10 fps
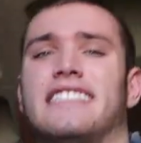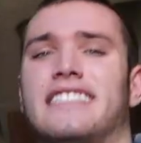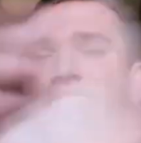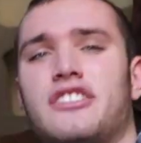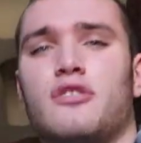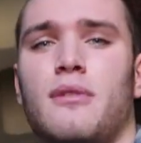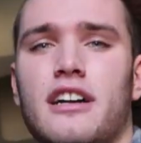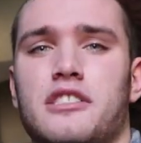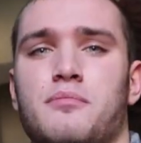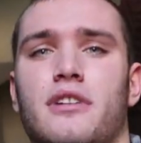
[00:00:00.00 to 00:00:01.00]
Didn't do
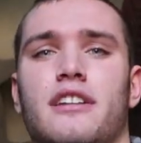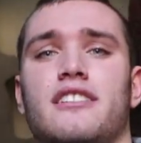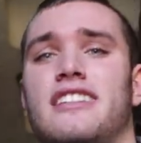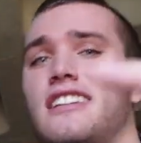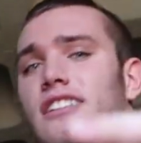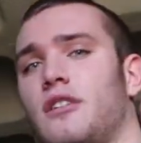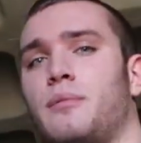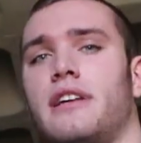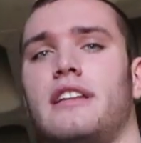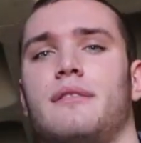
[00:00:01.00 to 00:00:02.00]
much, but did a little
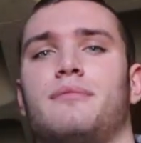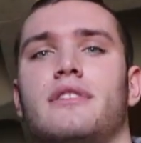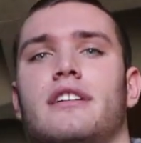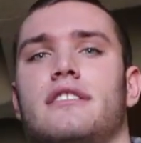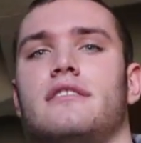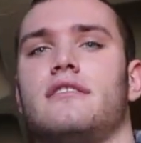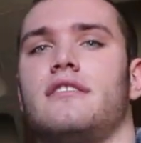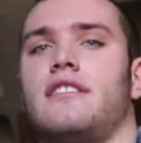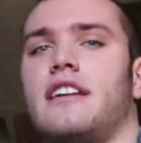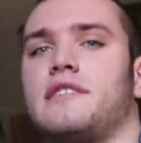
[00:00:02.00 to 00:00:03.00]
bit, but
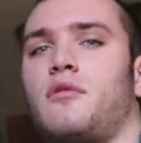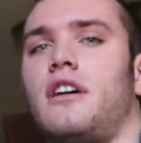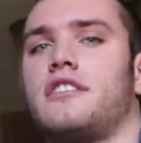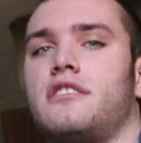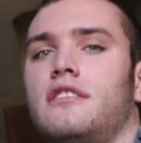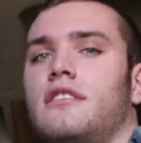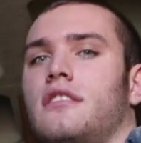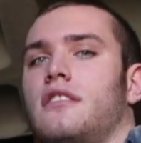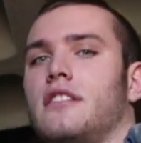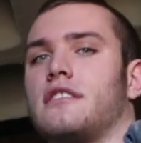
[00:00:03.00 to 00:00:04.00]
thanks for watching.
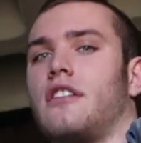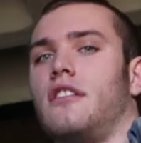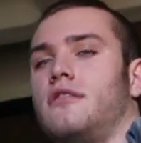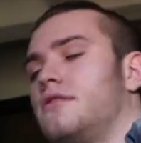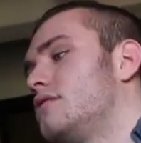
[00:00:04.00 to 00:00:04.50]
Let's go.